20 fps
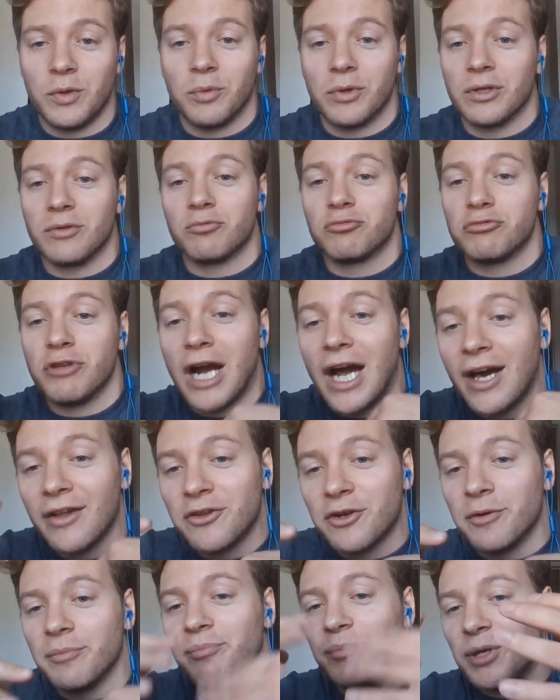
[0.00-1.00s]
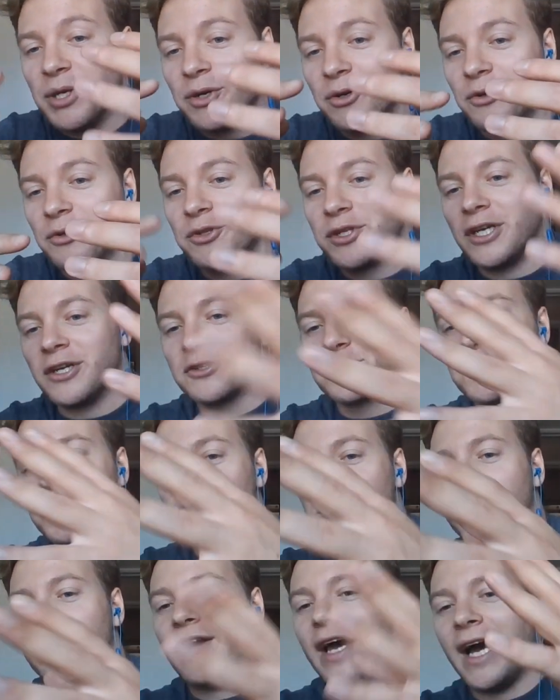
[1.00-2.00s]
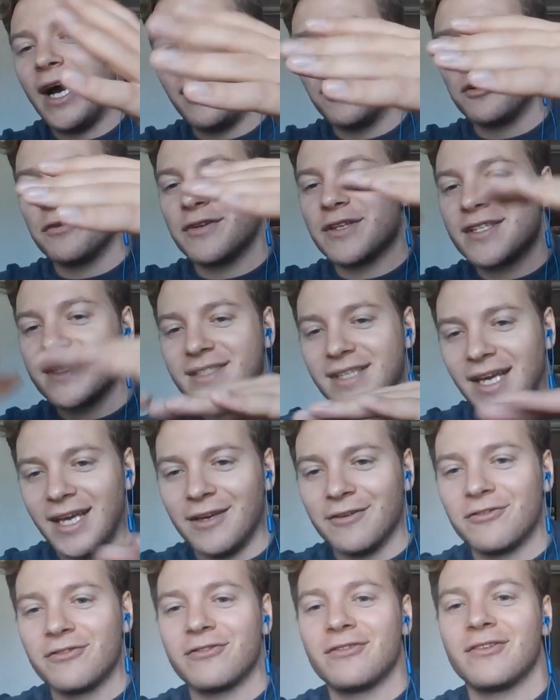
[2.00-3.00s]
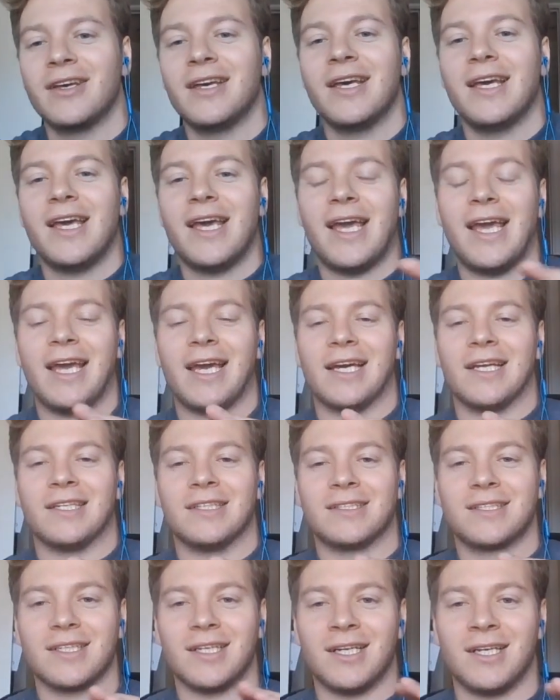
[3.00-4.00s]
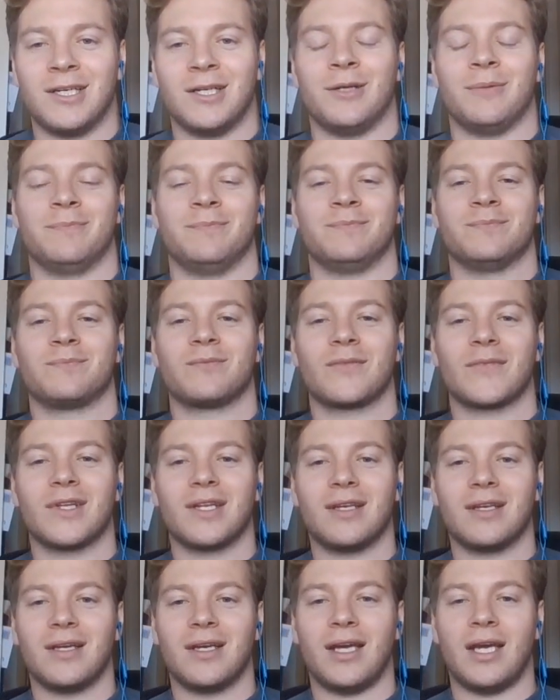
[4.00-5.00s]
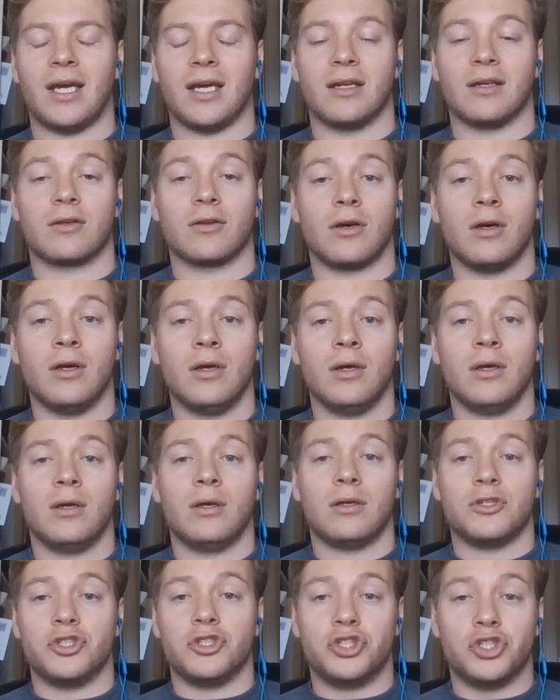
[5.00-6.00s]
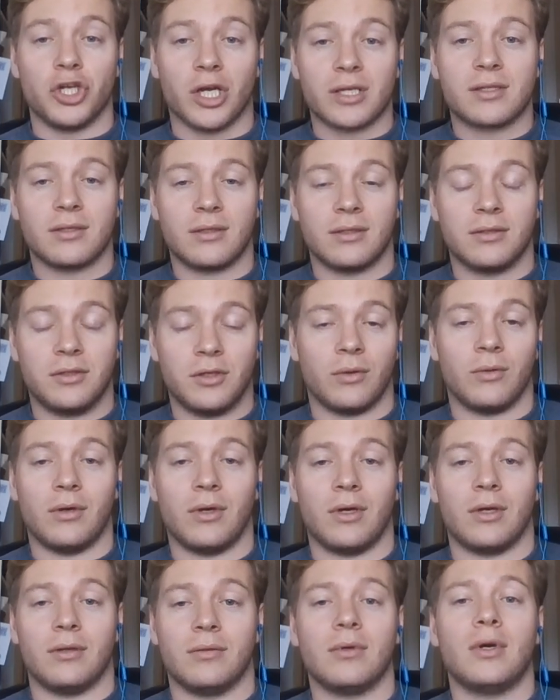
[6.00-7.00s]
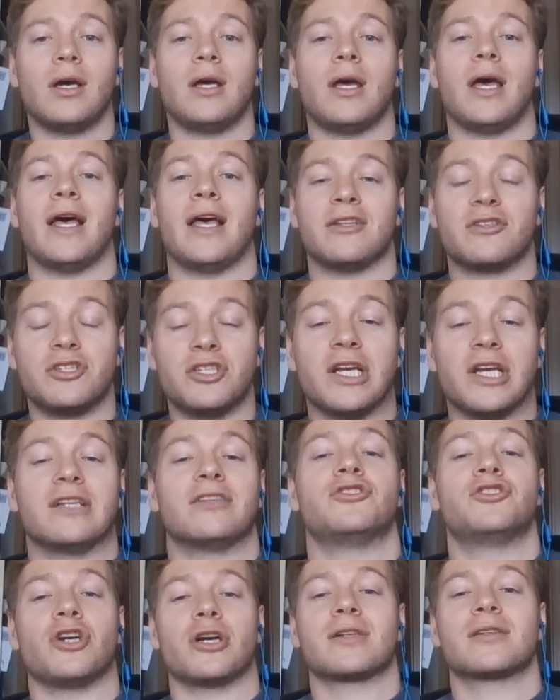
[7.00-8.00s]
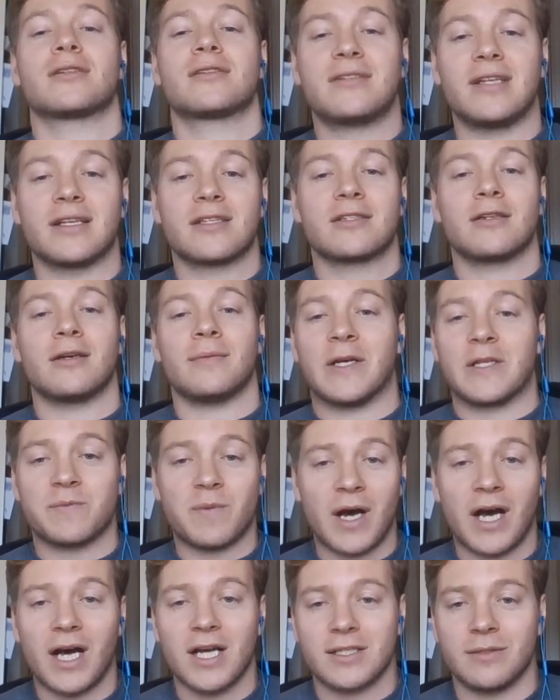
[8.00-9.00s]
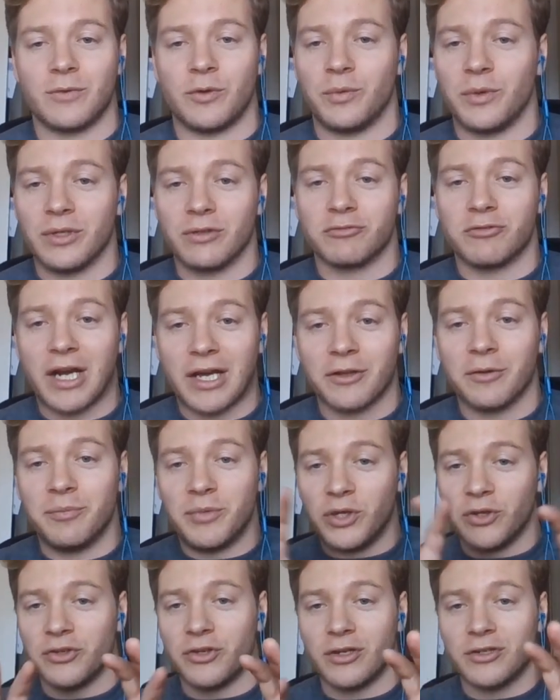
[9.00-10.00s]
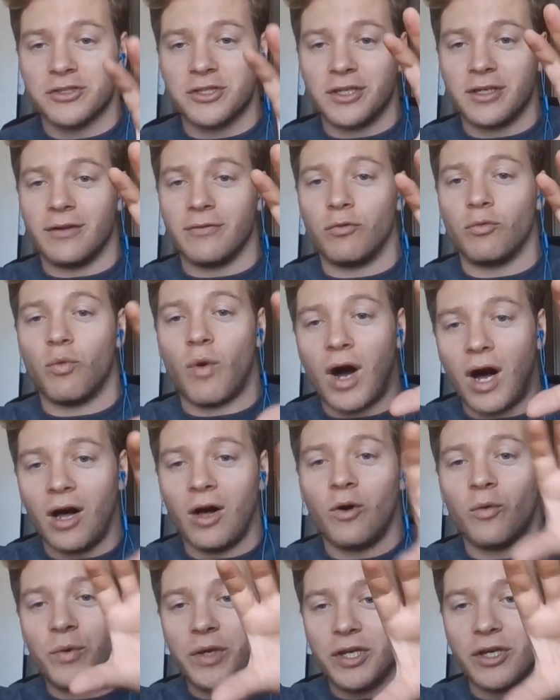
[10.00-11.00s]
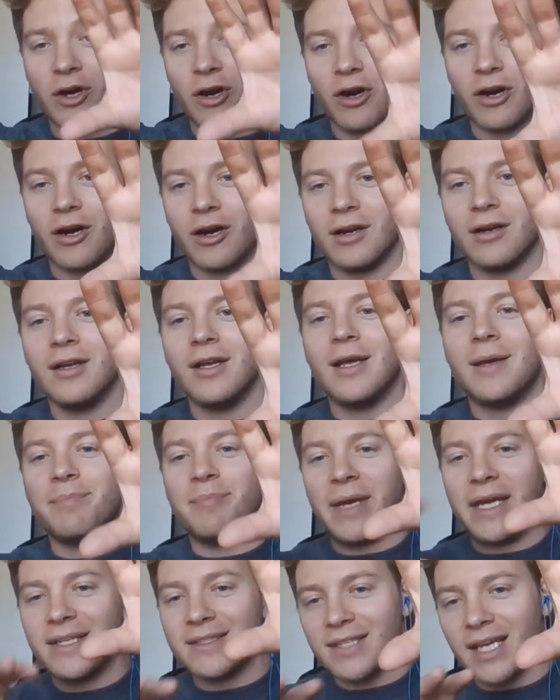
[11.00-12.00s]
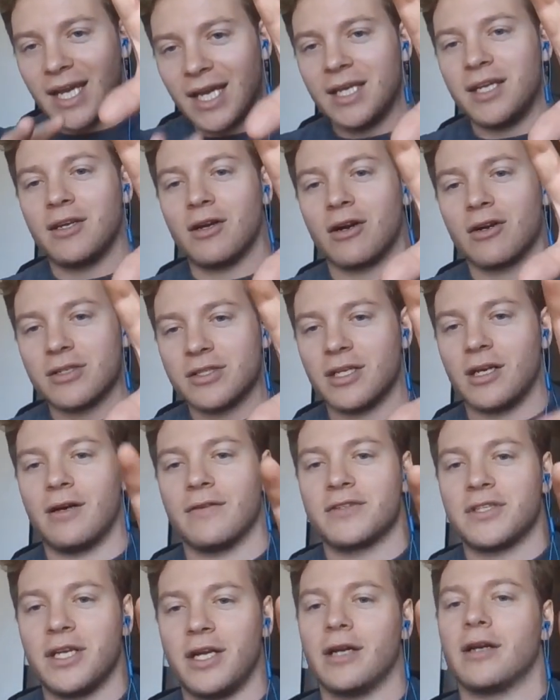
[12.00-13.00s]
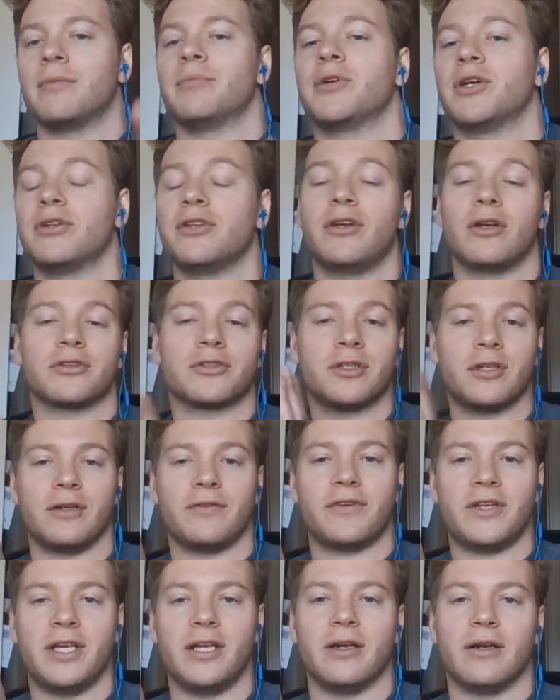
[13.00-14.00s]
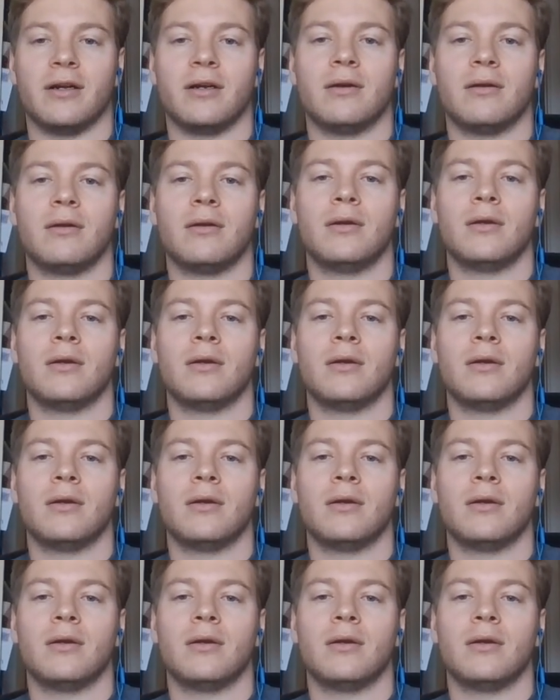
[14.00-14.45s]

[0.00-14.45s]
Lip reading: would rather build the alternative out of a safe and and just as just system as possible. We'd rather build an alternative while we are maintaining ourselves here and build the alternative here.